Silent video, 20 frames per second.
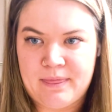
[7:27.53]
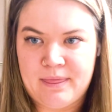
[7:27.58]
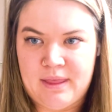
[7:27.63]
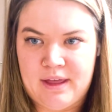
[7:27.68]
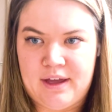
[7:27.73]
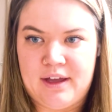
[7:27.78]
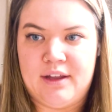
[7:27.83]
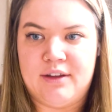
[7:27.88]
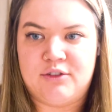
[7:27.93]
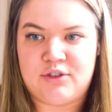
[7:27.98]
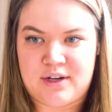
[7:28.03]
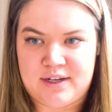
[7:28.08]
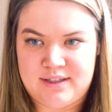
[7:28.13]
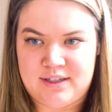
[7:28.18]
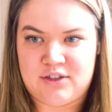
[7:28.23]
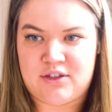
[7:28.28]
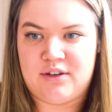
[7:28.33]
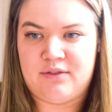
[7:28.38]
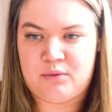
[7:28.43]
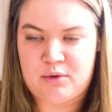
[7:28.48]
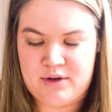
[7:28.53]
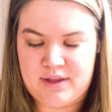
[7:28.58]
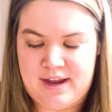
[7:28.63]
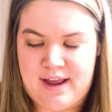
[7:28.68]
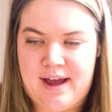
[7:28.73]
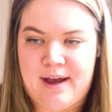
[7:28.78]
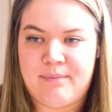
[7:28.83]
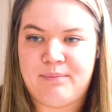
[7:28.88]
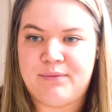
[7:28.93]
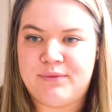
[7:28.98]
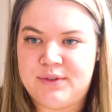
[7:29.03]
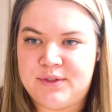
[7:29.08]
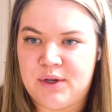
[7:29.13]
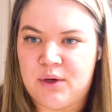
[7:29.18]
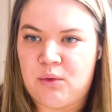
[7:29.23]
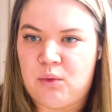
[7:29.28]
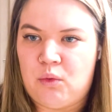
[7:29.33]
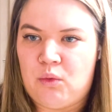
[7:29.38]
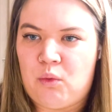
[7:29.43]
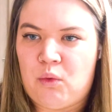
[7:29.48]
The transition of Morphio. Yeah.
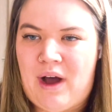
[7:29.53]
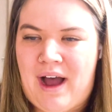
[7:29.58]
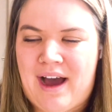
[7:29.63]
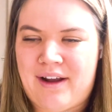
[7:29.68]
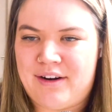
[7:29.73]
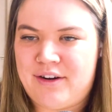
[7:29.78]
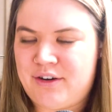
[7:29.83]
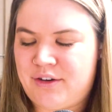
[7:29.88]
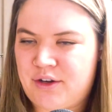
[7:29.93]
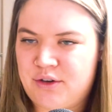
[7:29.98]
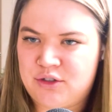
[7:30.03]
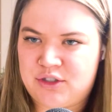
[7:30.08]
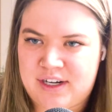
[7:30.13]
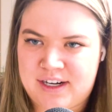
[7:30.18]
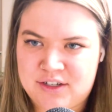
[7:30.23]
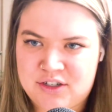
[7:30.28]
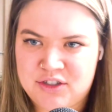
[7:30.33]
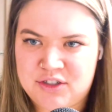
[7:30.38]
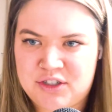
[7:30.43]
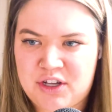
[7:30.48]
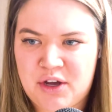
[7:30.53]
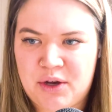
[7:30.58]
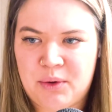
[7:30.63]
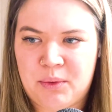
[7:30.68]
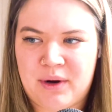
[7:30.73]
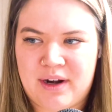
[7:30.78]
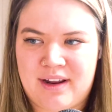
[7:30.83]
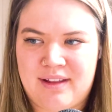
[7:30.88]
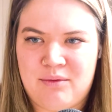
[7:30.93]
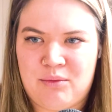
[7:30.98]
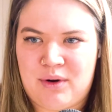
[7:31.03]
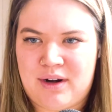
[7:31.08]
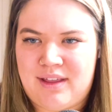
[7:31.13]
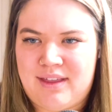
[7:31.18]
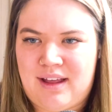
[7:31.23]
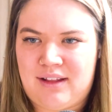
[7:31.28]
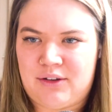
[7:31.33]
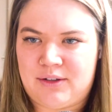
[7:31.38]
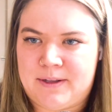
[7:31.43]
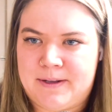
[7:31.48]
So how did negotiations go? What did
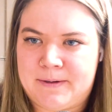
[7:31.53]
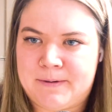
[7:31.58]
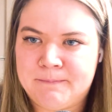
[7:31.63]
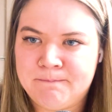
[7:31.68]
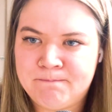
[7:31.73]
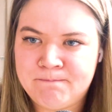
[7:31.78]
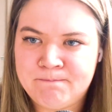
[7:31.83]
that look like?